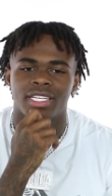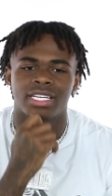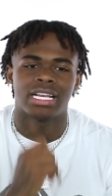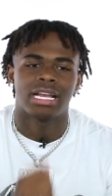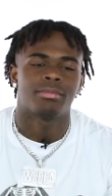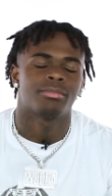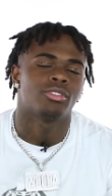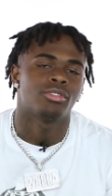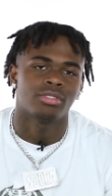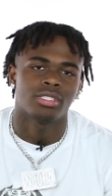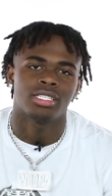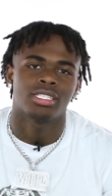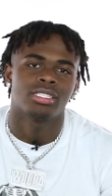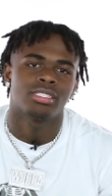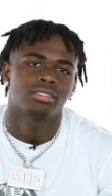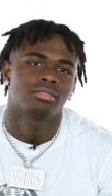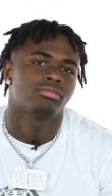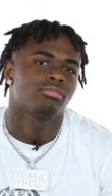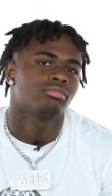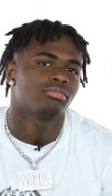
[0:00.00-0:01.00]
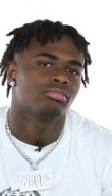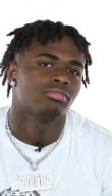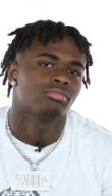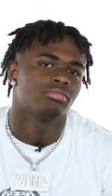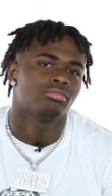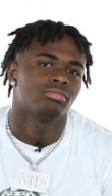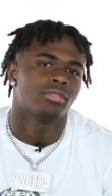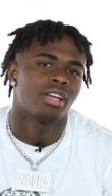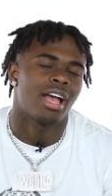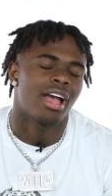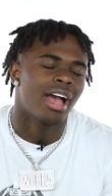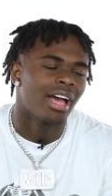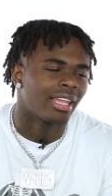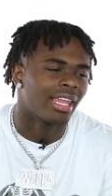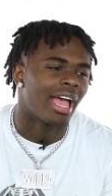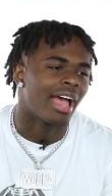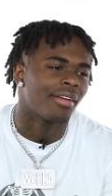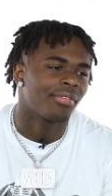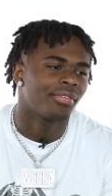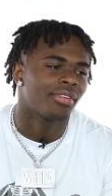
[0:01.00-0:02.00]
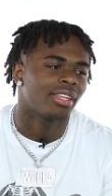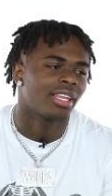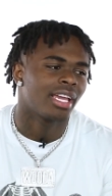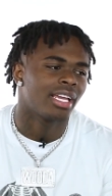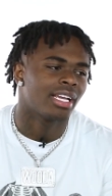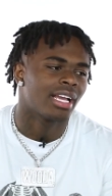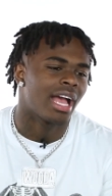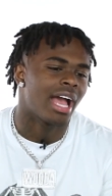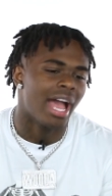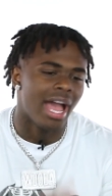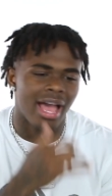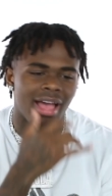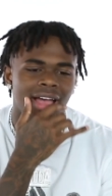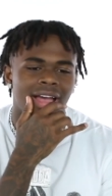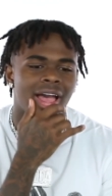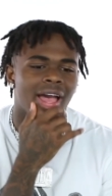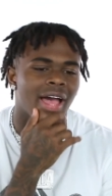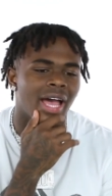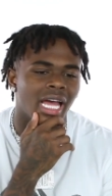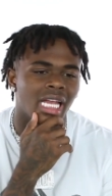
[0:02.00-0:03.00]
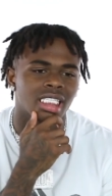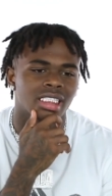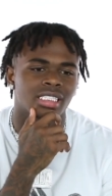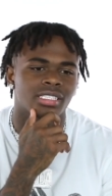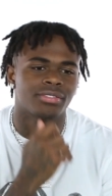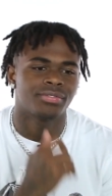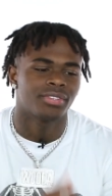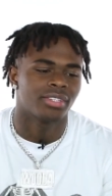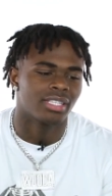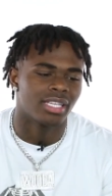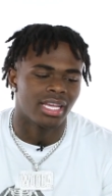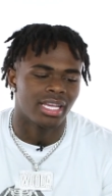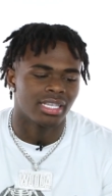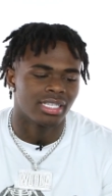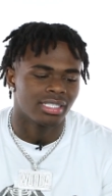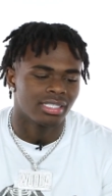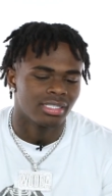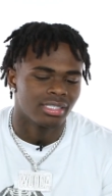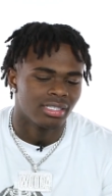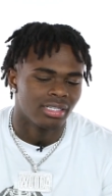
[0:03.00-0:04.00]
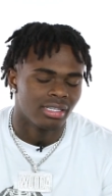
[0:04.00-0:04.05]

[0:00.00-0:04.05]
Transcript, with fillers: like I'm unique. I honestly feel like